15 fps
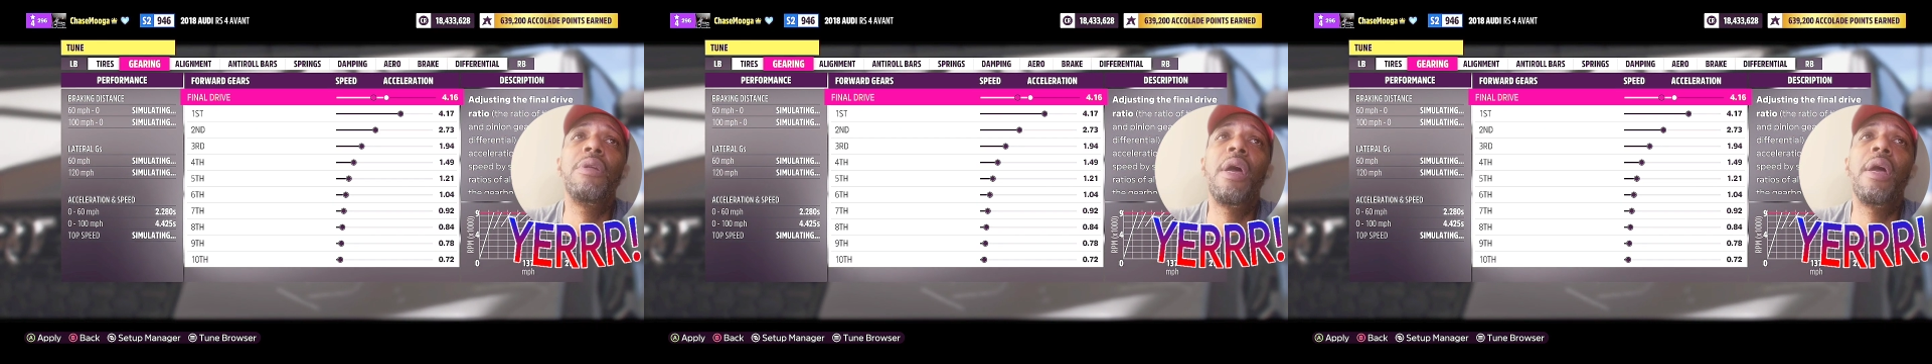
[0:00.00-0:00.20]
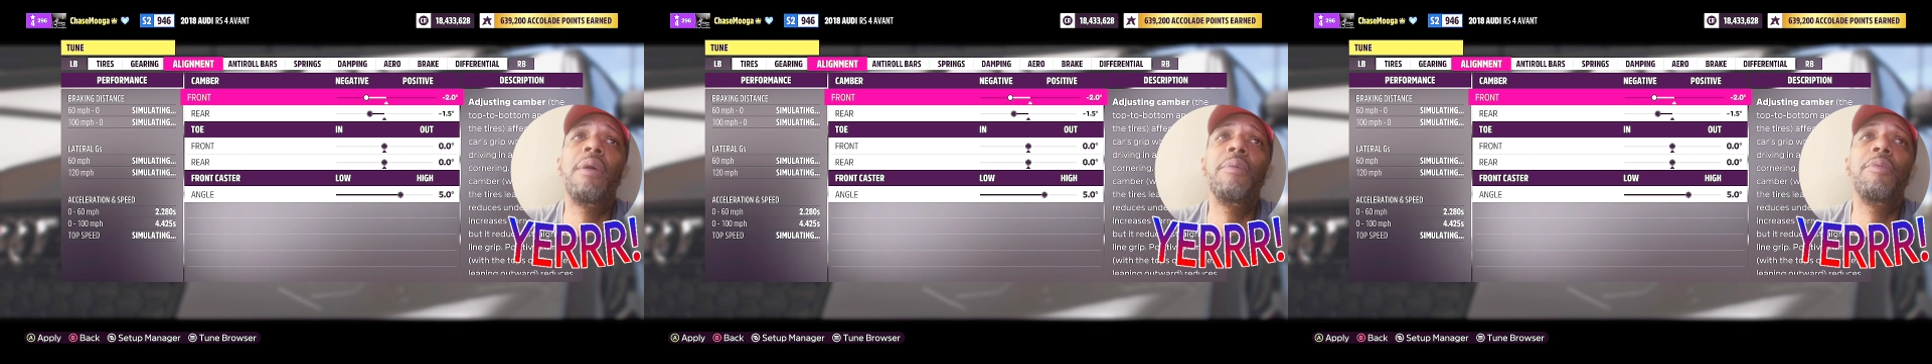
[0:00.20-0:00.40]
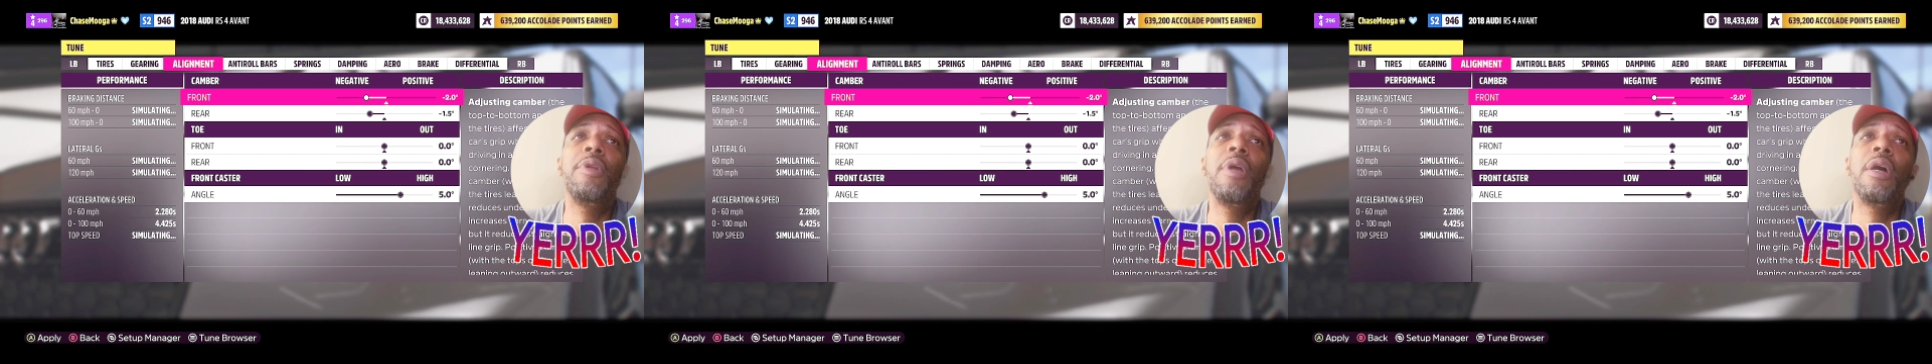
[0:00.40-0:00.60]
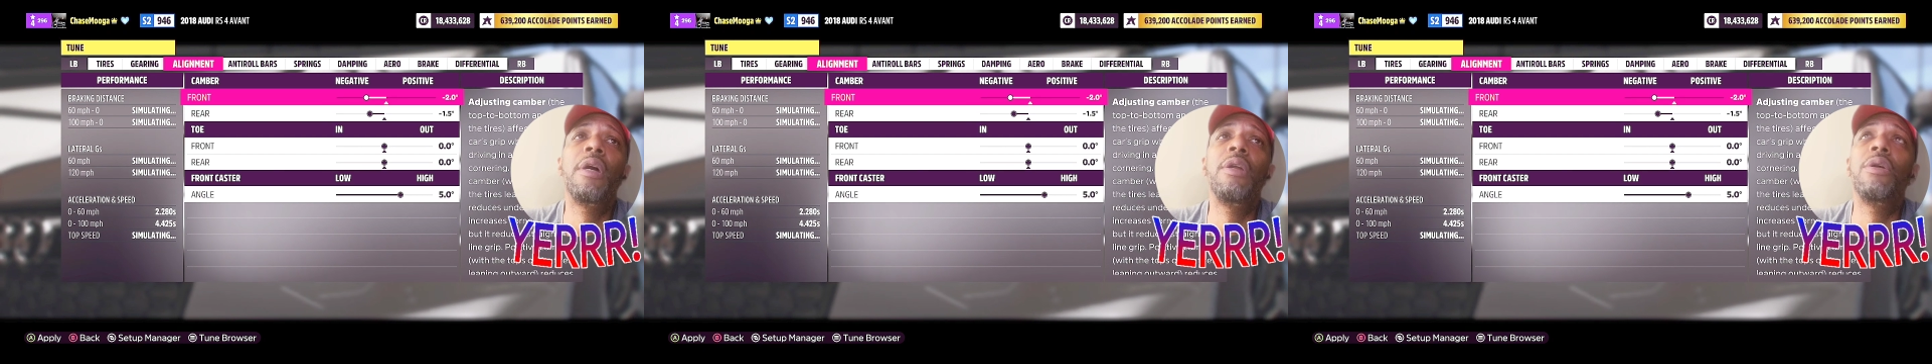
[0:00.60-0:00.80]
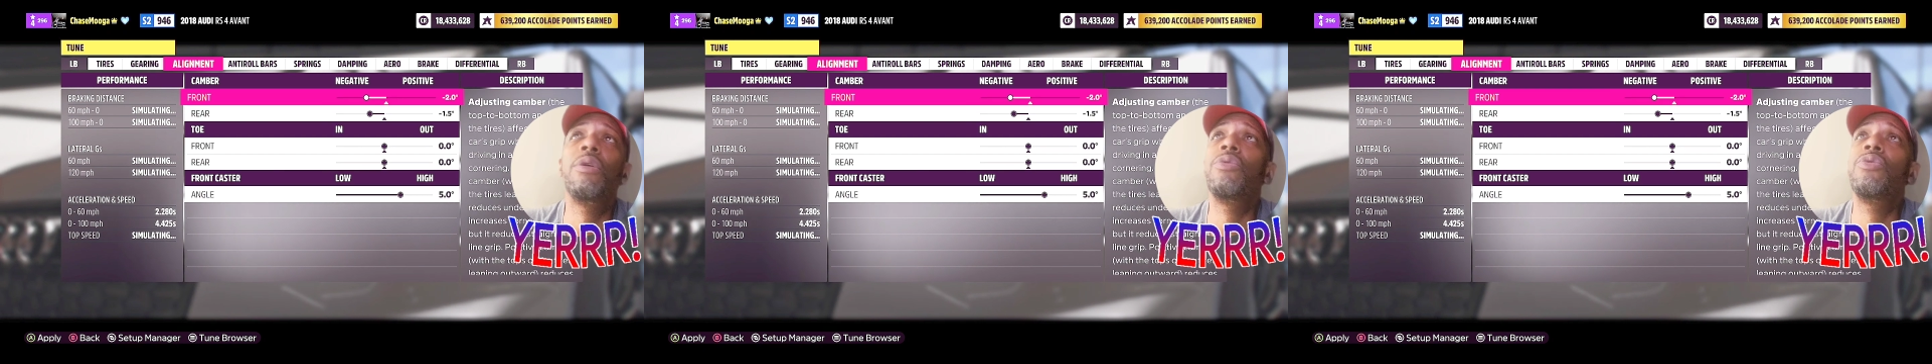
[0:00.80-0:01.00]
I'm not
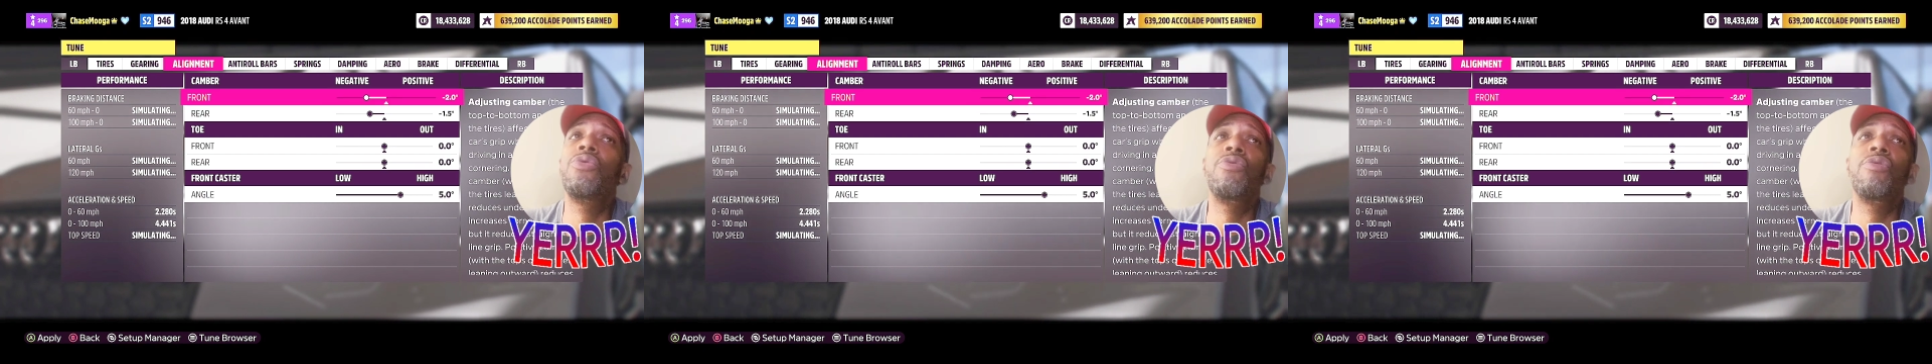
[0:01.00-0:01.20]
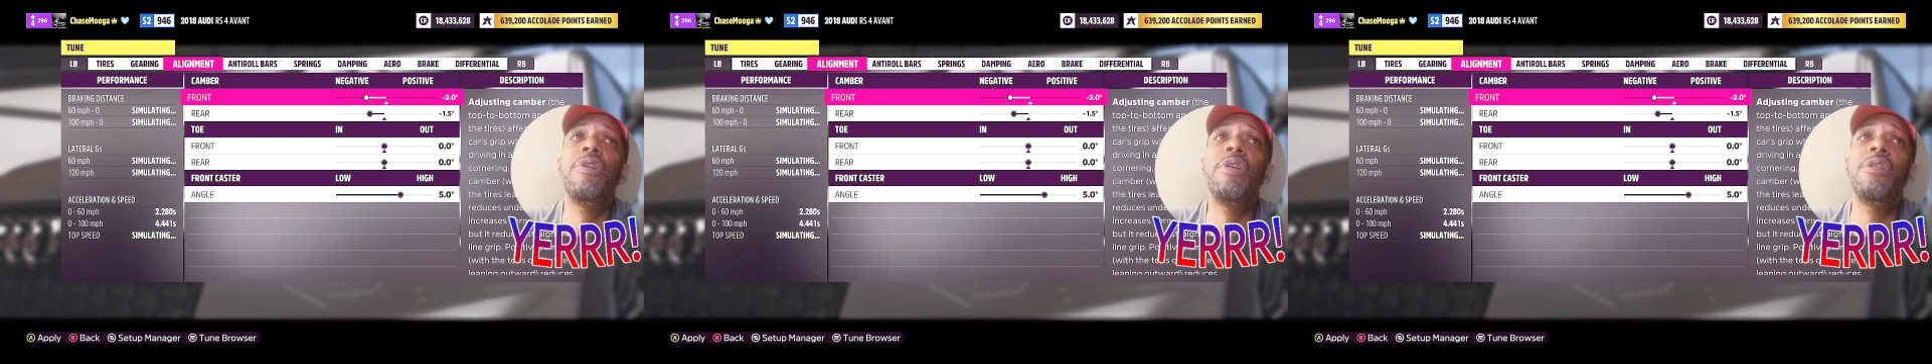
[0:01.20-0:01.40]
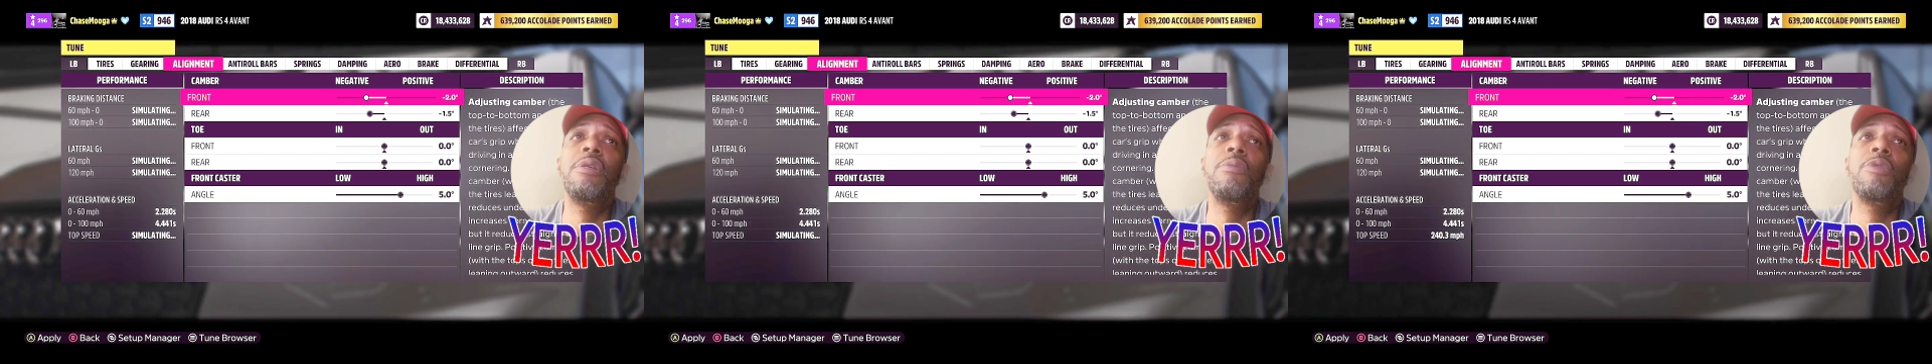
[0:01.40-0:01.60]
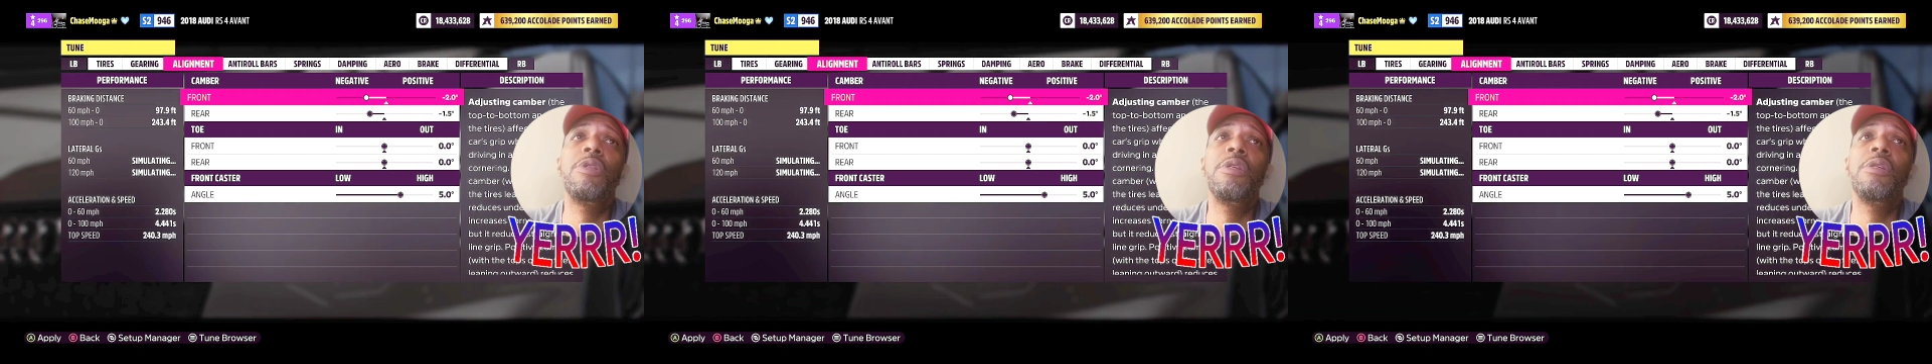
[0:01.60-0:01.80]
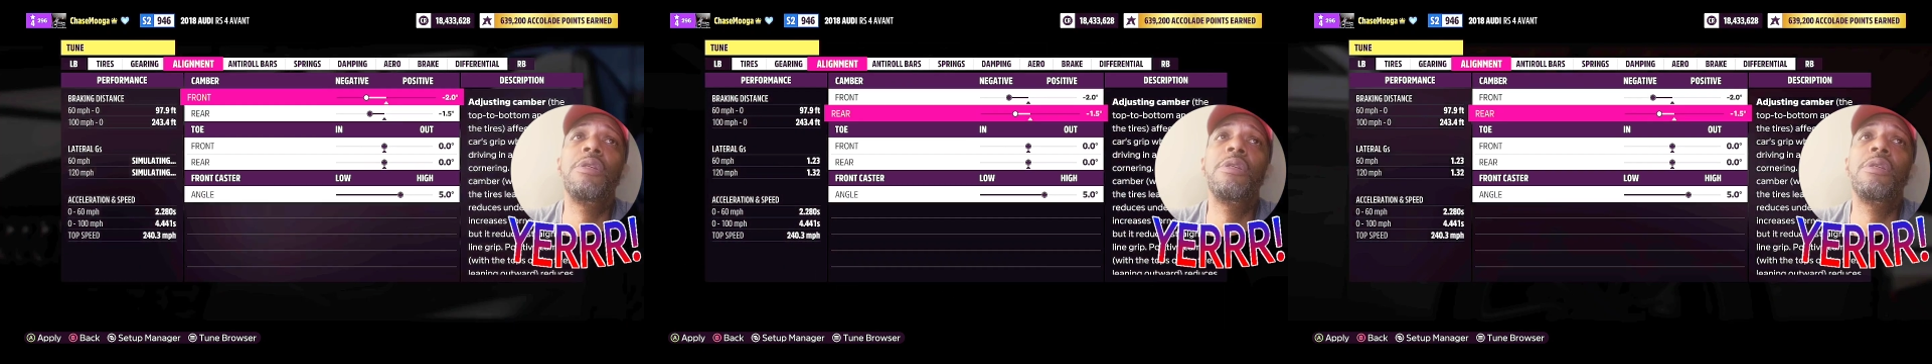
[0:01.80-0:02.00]
gonna go too crazy
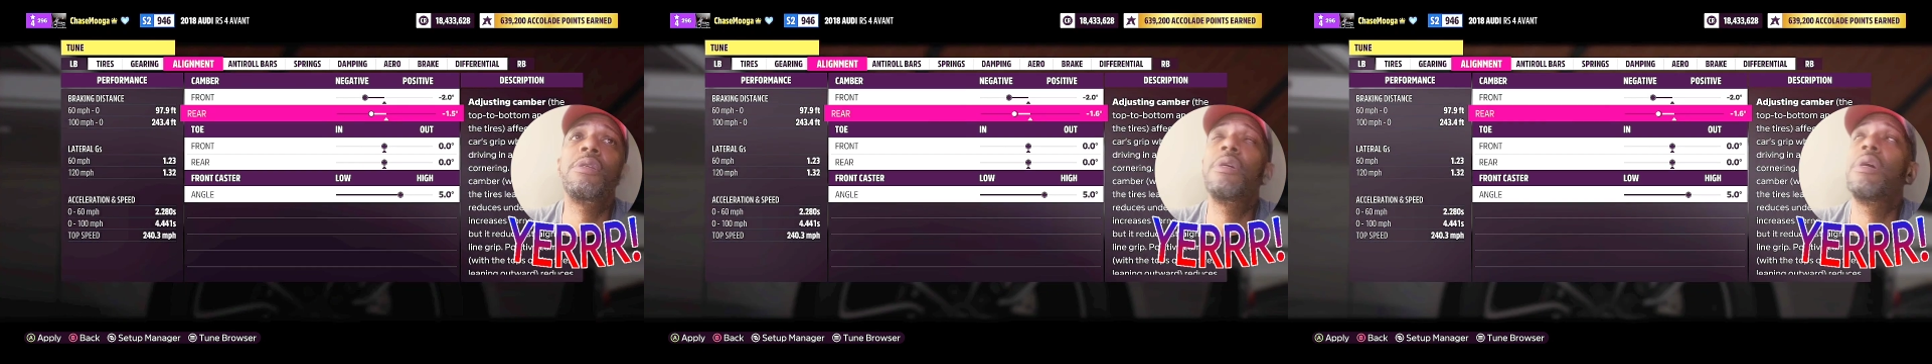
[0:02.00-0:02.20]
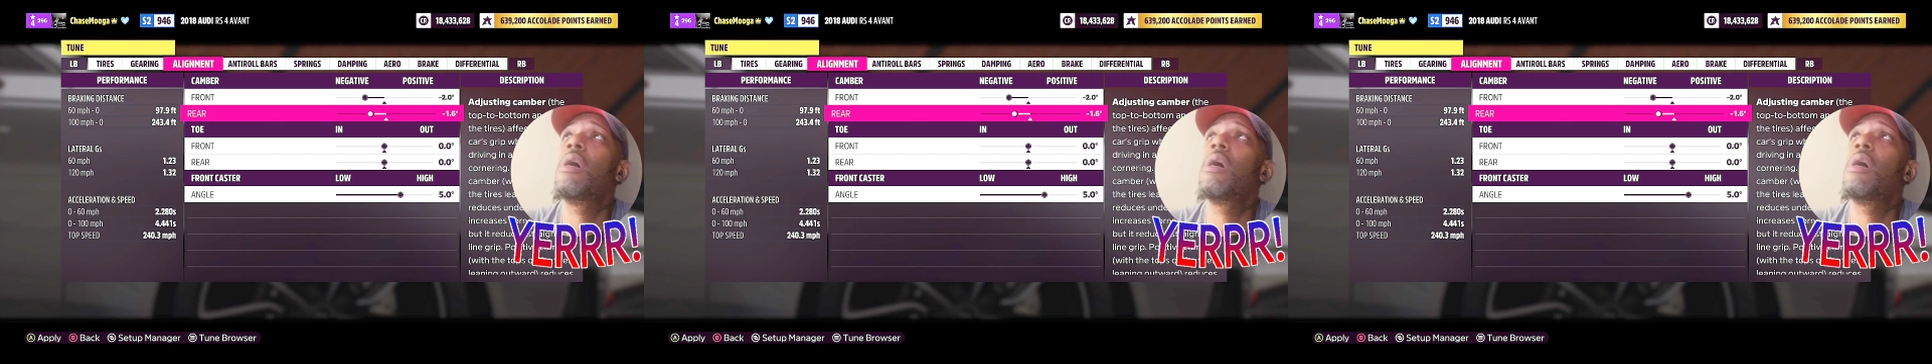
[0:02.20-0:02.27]
with this.